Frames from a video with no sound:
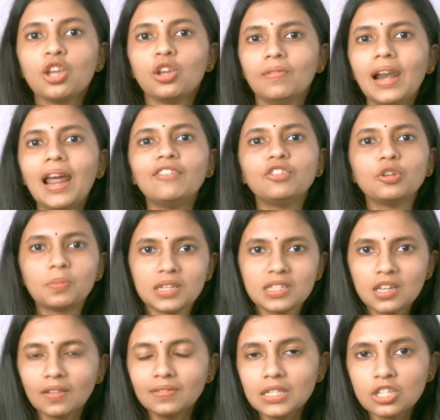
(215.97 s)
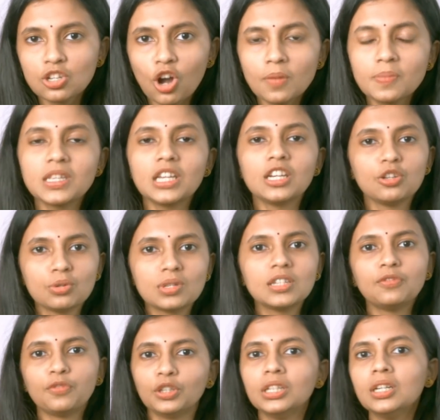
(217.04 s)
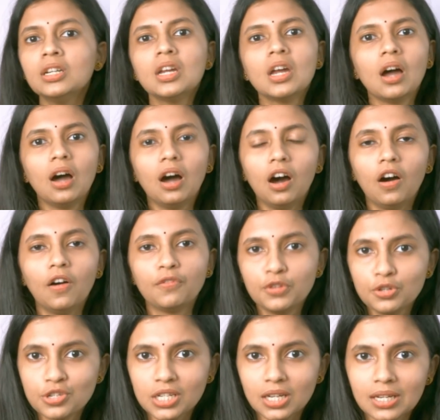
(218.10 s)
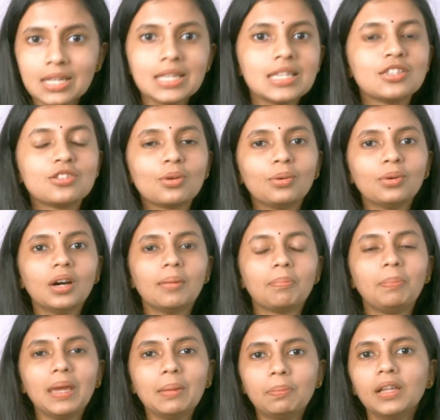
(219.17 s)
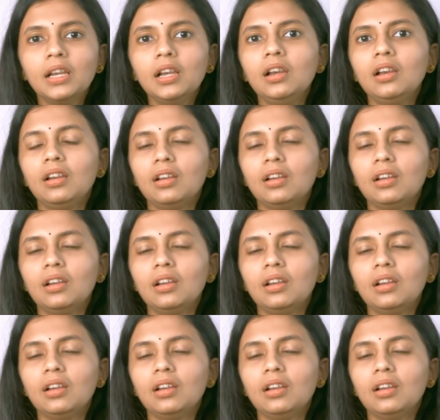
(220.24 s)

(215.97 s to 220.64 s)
You will have to preserve this corpse and use it for the future. So people